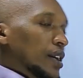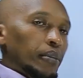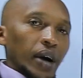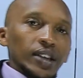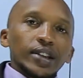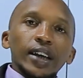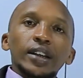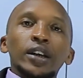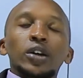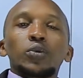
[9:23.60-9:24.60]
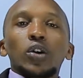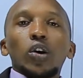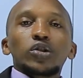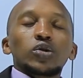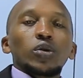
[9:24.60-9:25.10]
the Maasai, we
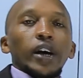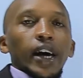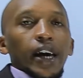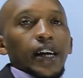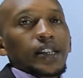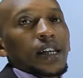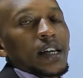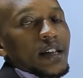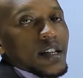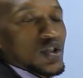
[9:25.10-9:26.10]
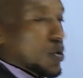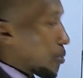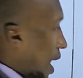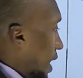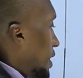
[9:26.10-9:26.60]
also had the
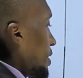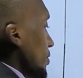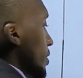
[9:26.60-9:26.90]
Somali.